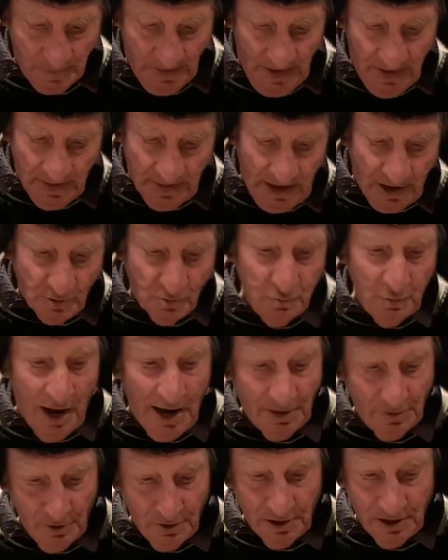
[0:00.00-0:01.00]
That's
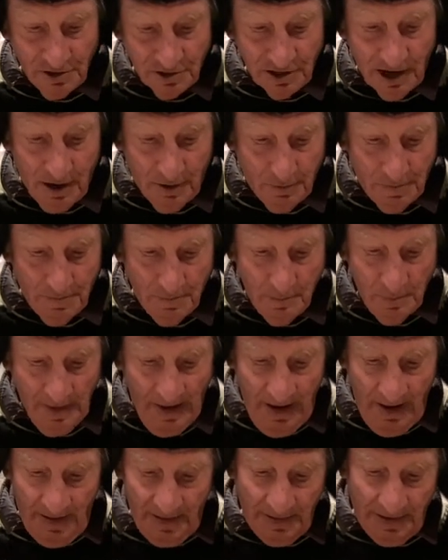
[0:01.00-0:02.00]
one on its own,
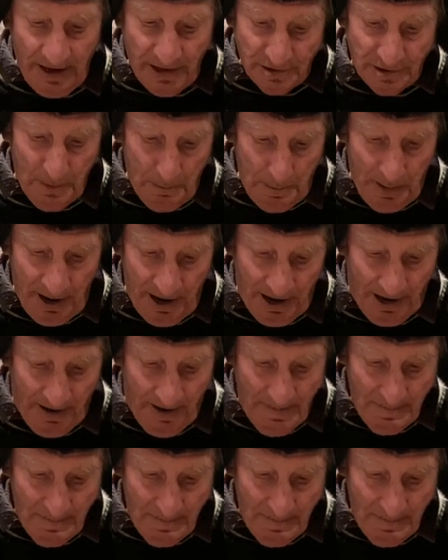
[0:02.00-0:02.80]
and that's a pear.